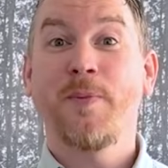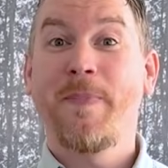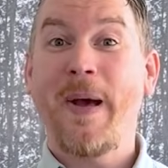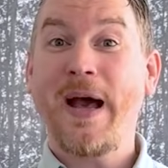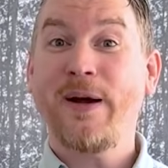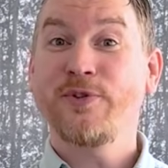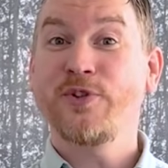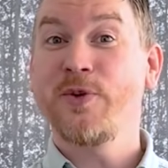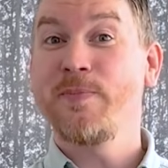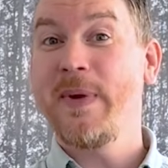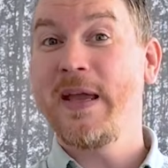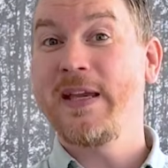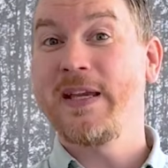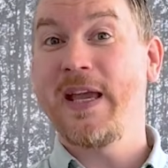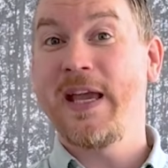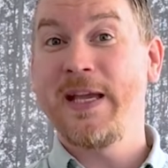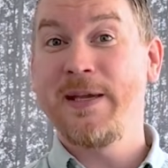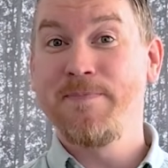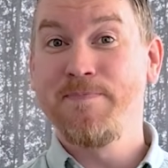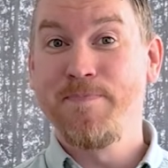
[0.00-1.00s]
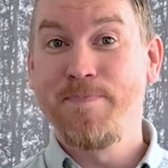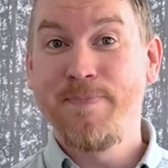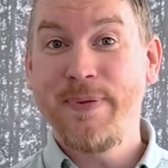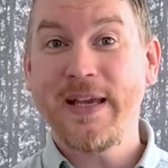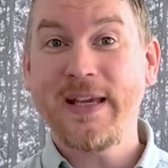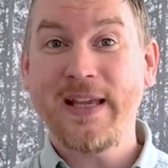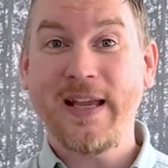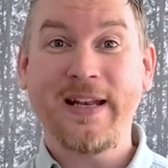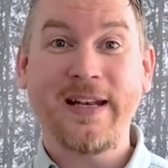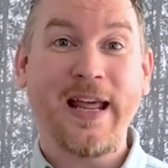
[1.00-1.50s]
about to make a
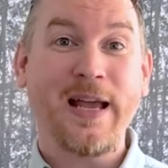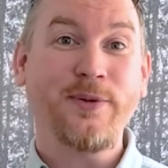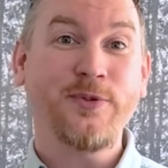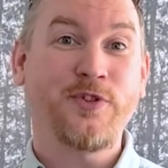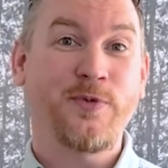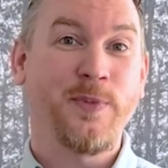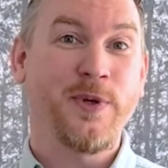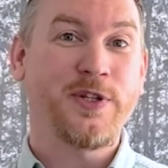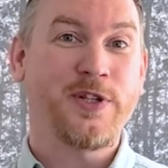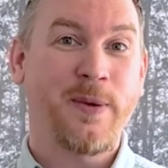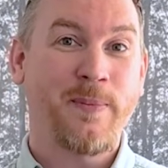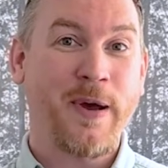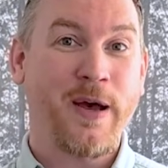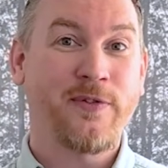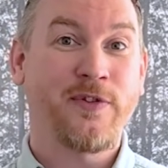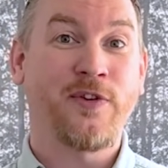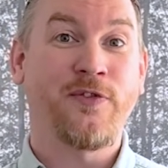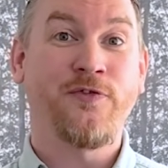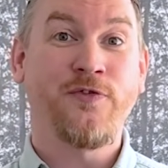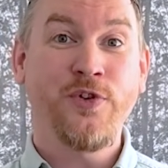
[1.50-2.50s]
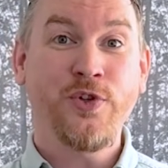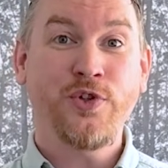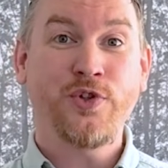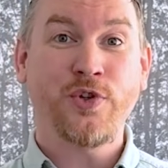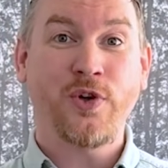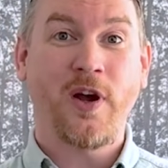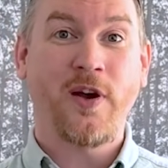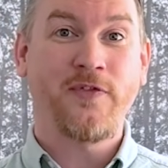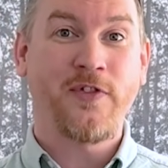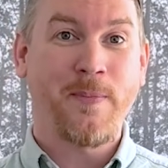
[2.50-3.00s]
big announcement about the
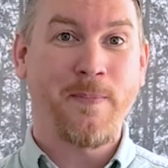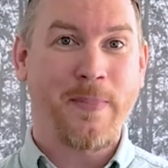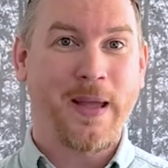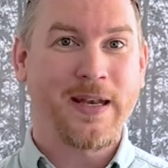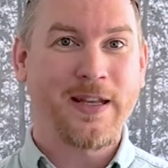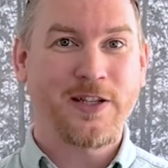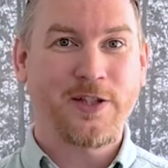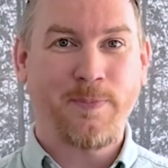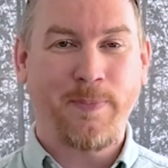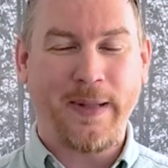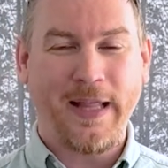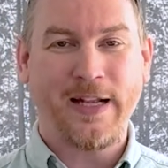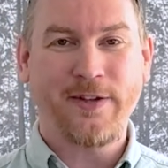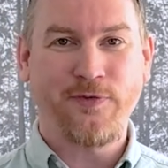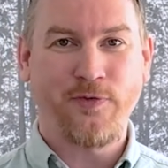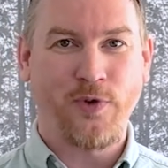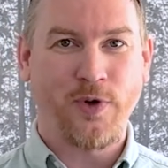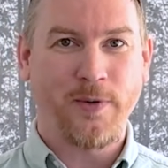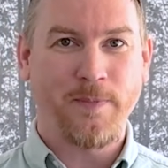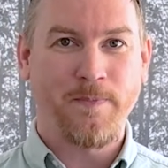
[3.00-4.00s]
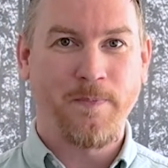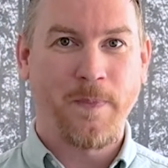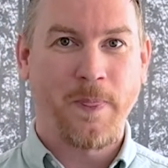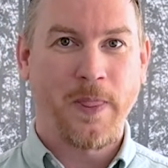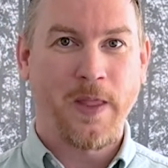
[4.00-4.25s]
future of the Mendix platform.